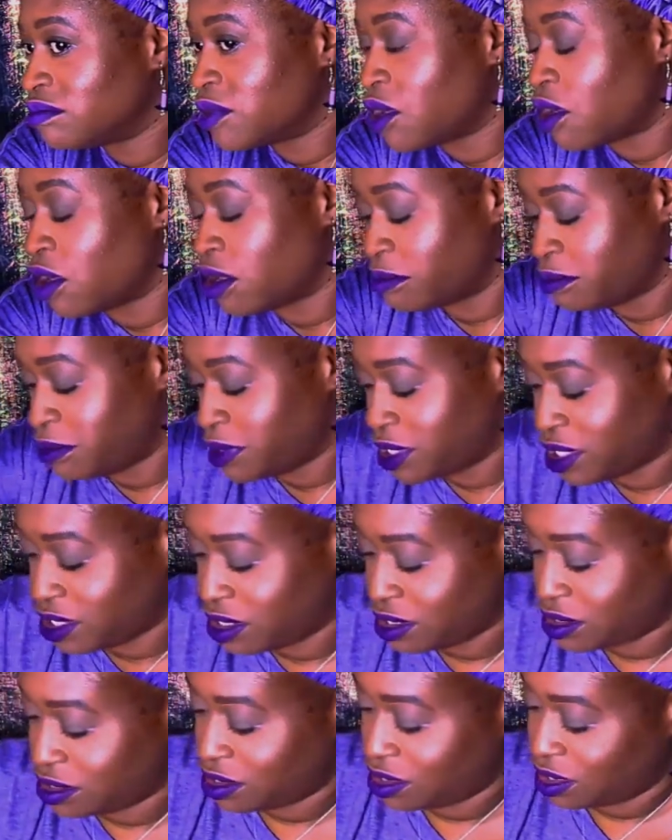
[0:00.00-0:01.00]

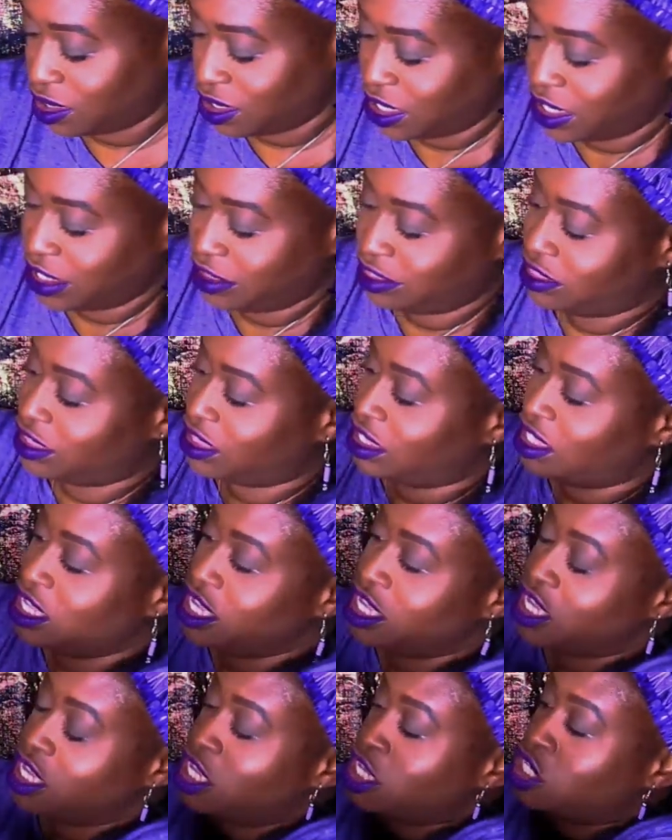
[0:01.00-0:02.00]
armpit length.
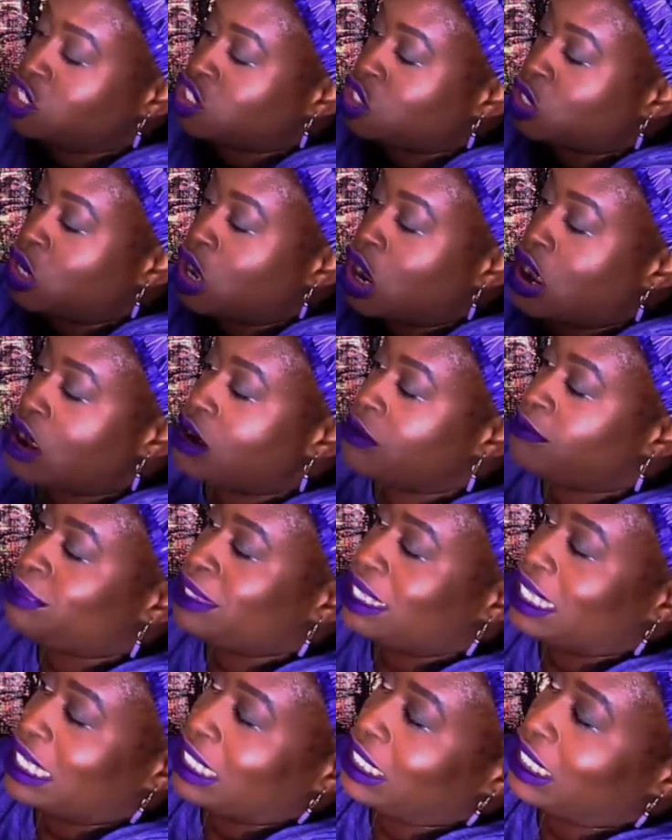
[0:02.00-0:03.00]
So
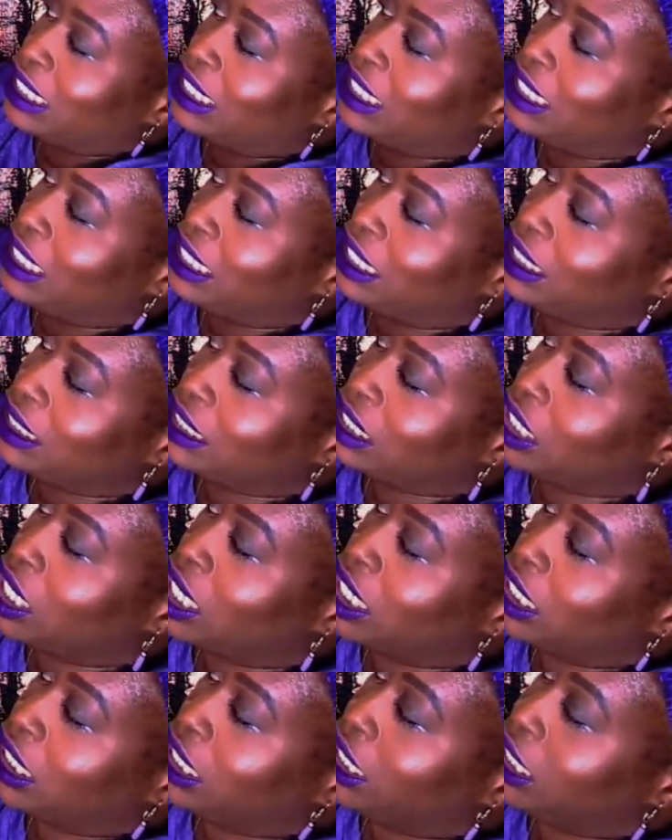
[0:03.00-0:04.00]
armpit length
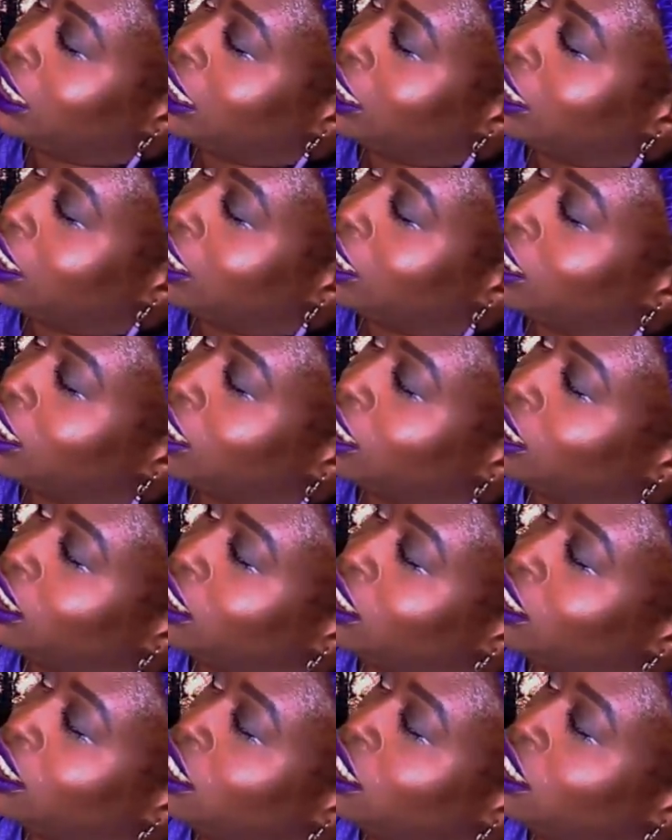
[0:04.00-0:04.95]
on here